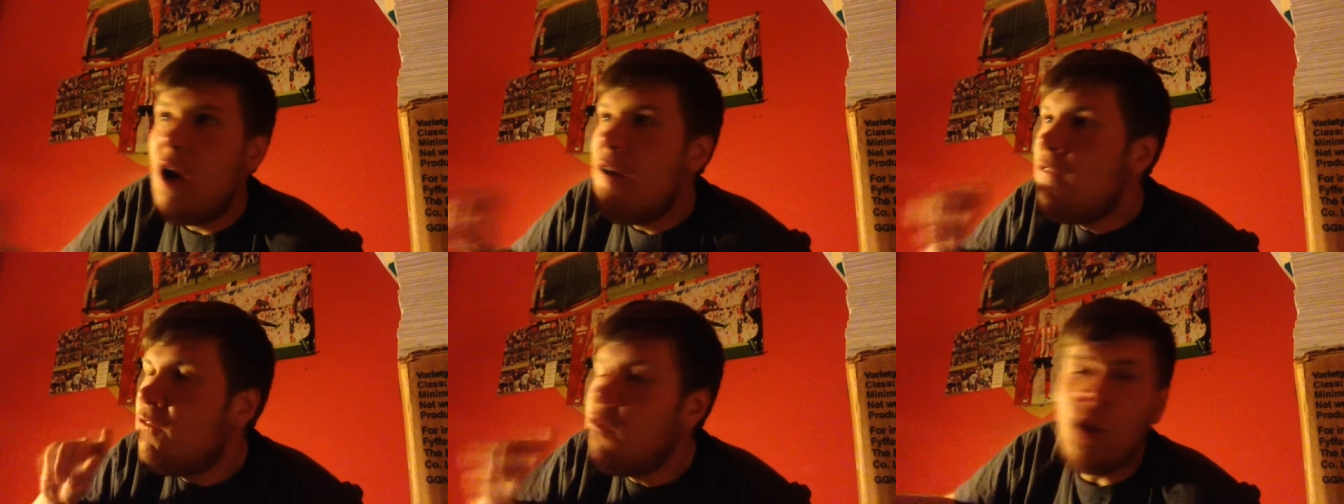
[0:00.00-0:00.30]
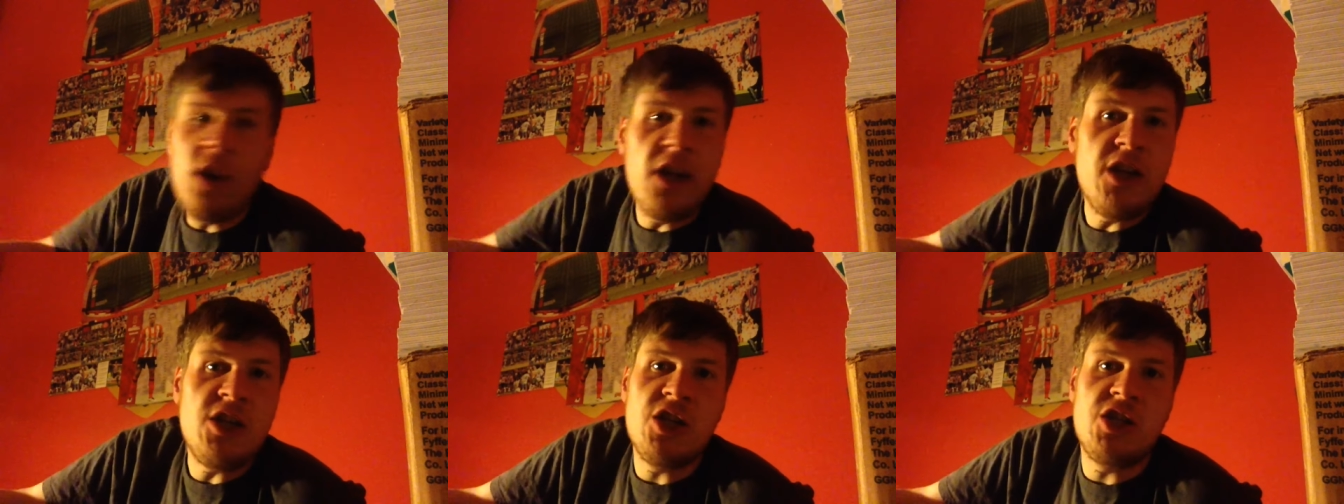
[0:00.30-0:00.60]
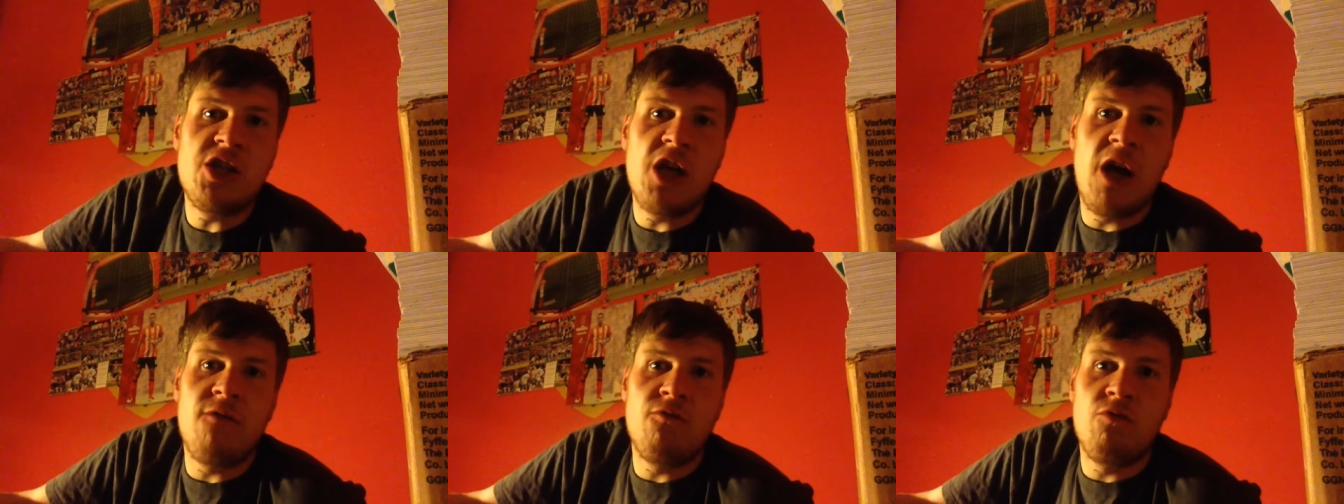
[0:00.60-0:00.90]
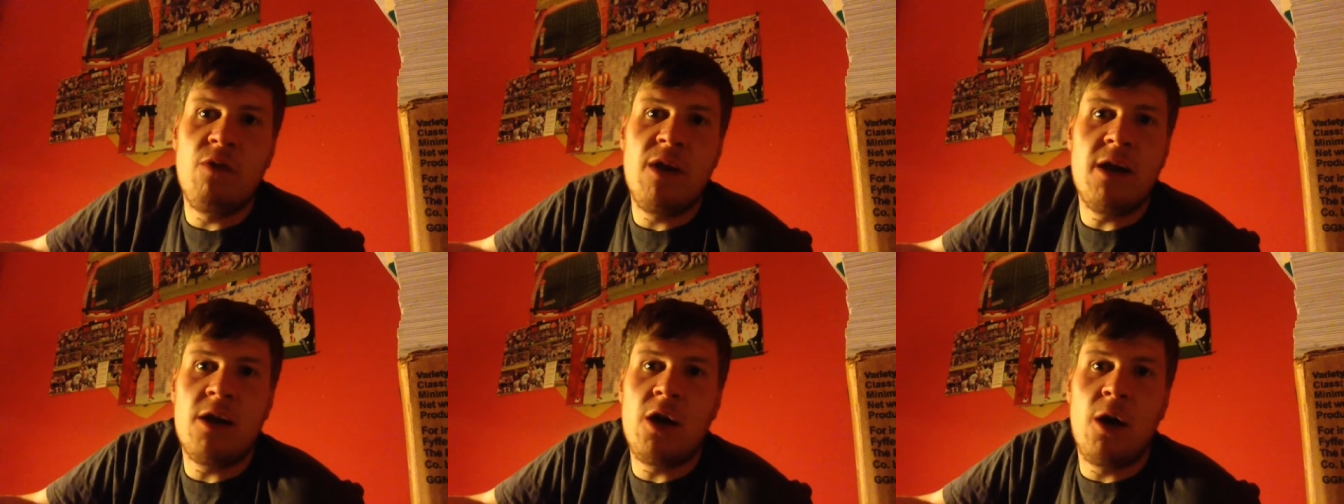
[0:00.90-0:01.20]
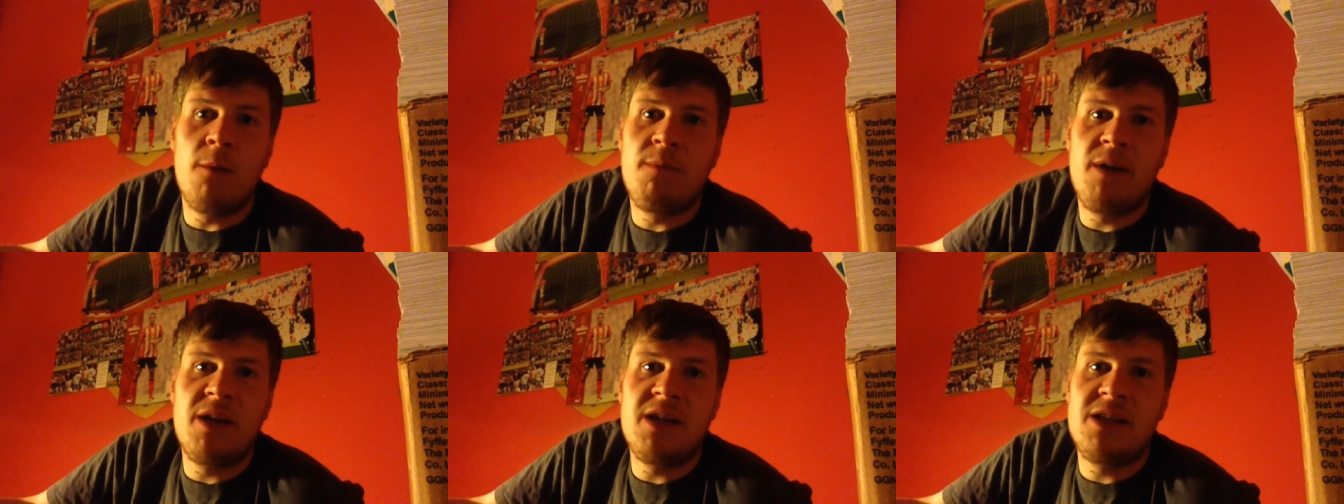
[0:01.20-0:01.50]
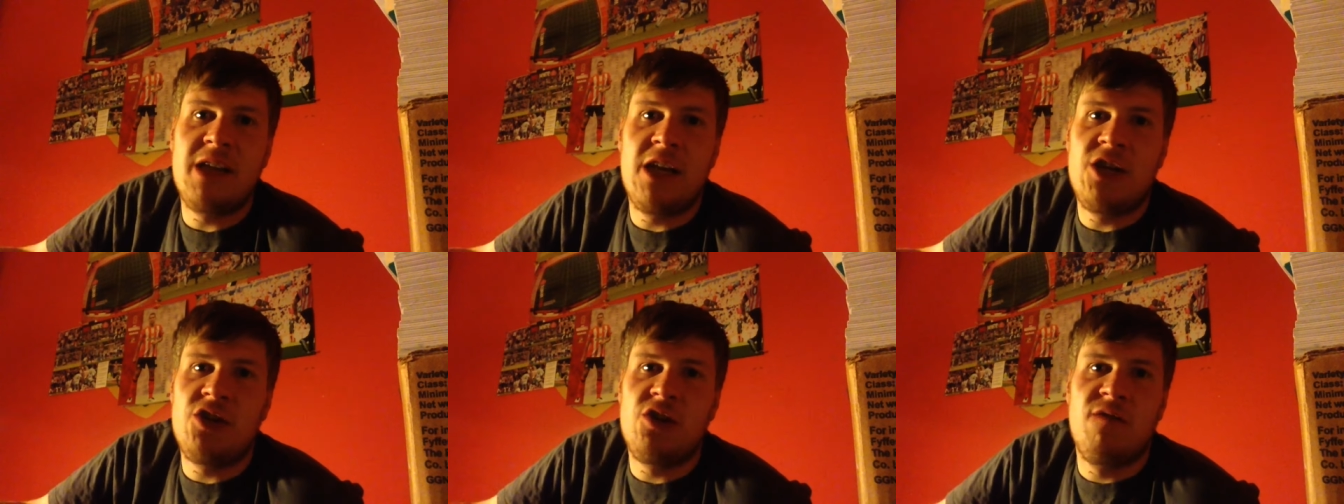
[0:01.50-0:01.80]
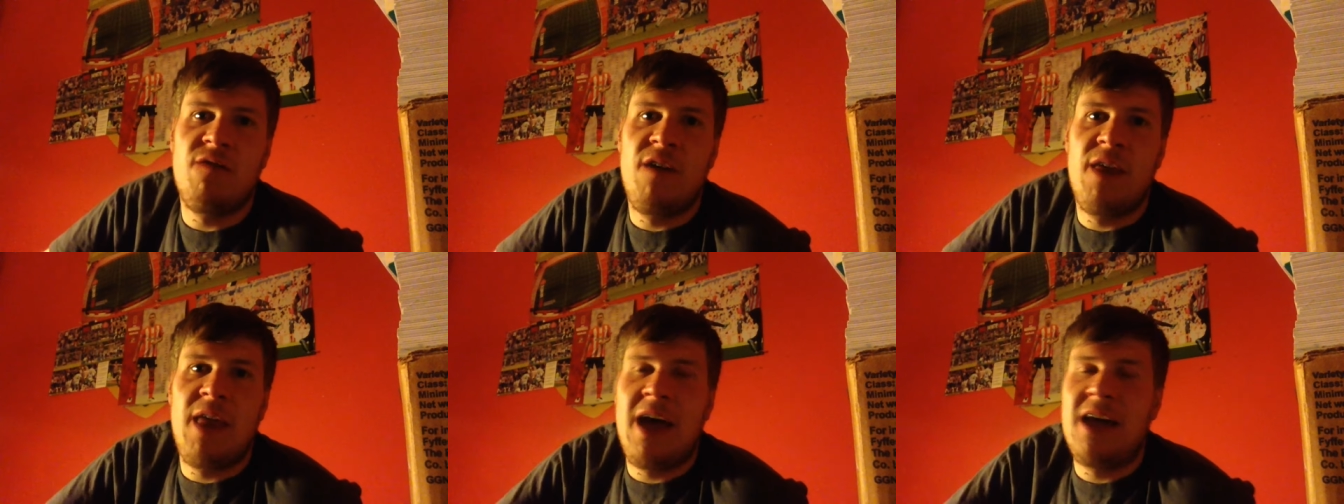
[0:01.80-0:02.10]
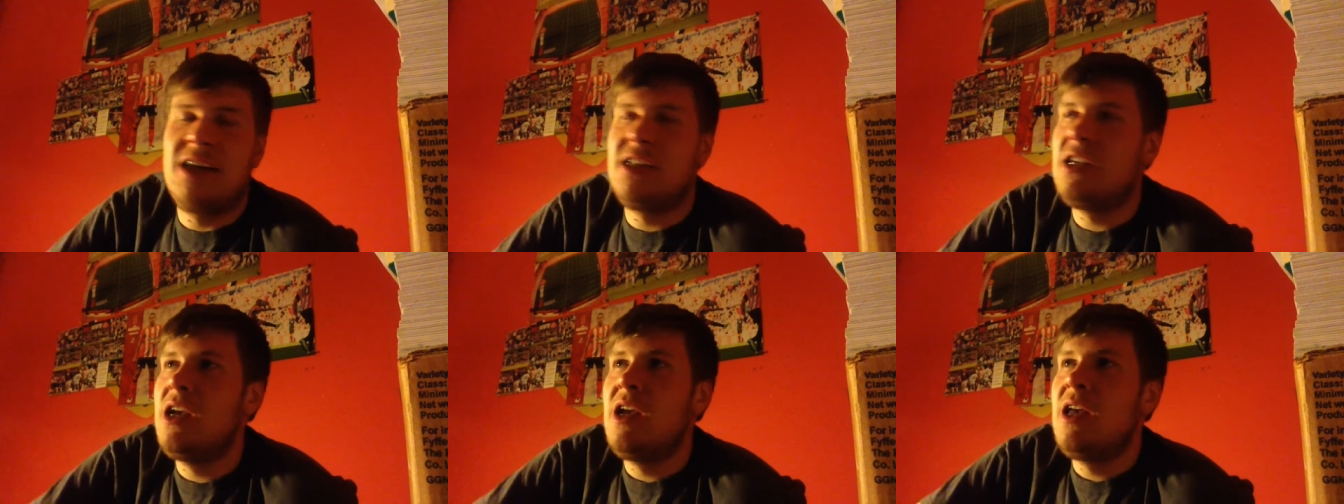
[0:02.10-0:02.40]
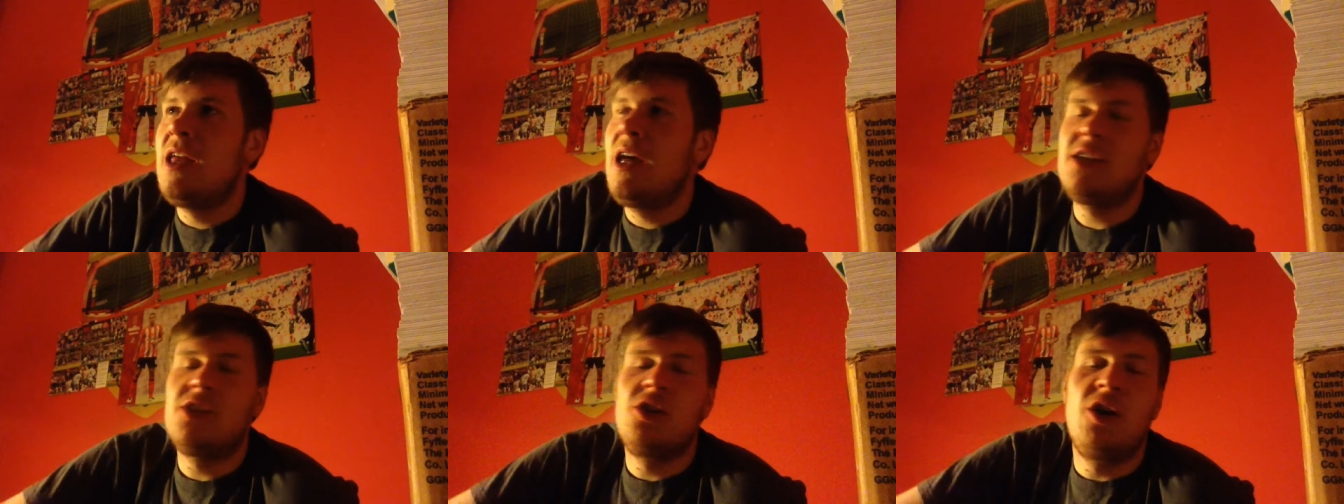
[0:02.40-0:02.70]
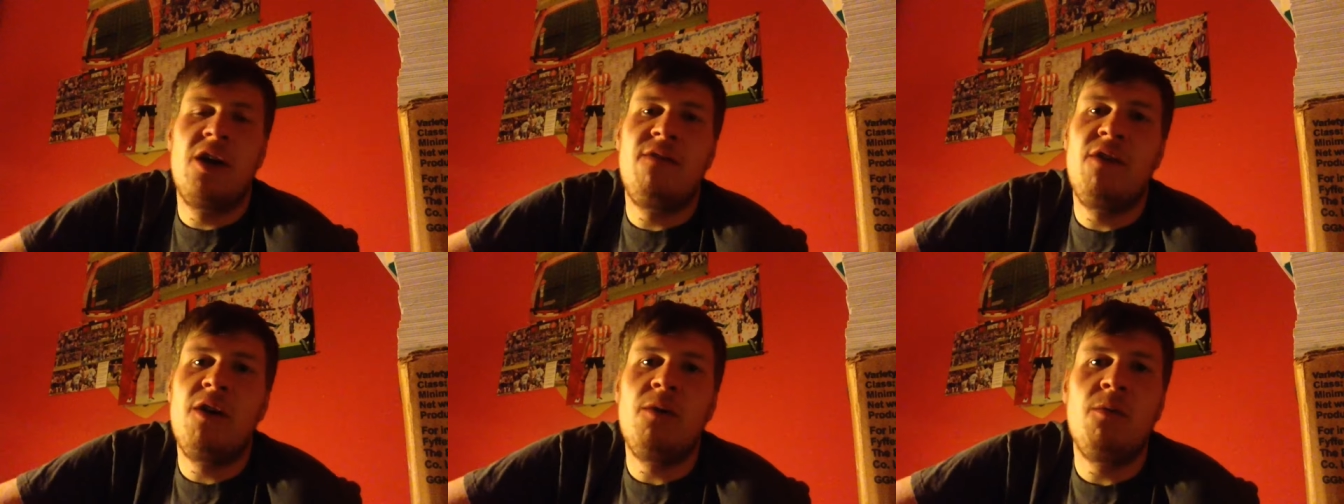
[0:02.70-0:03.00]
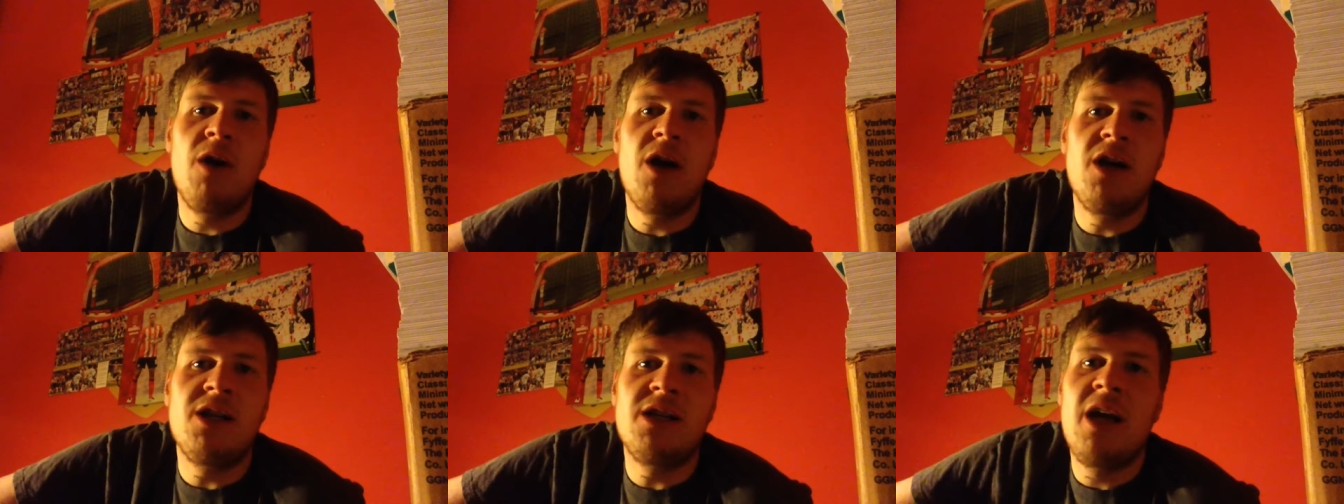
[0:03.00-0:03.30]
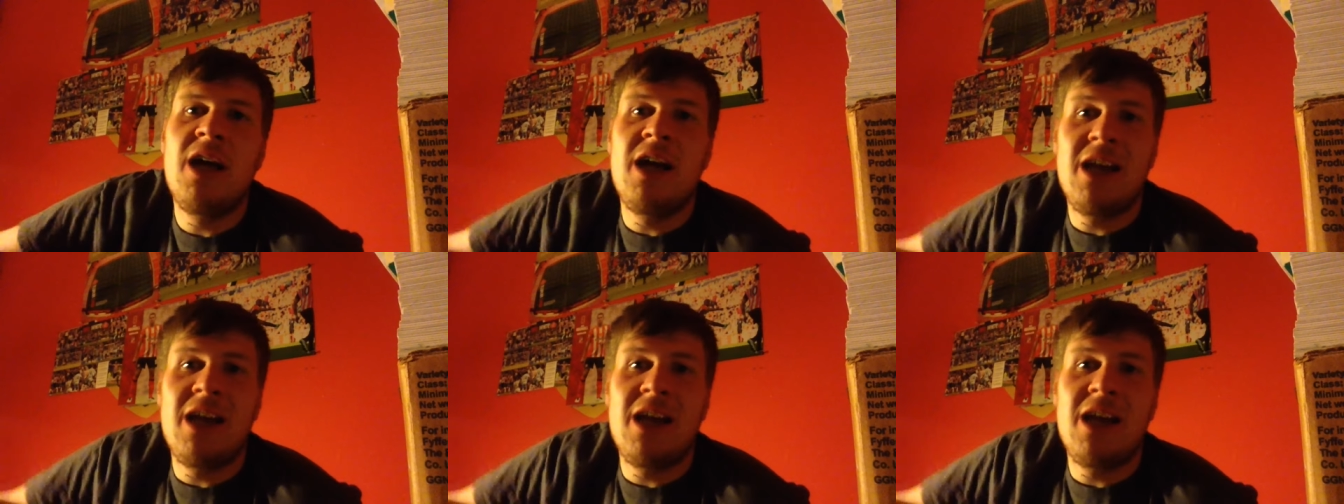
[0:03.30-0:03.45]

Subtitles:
fully deserved recompensation for that. That's not even a word.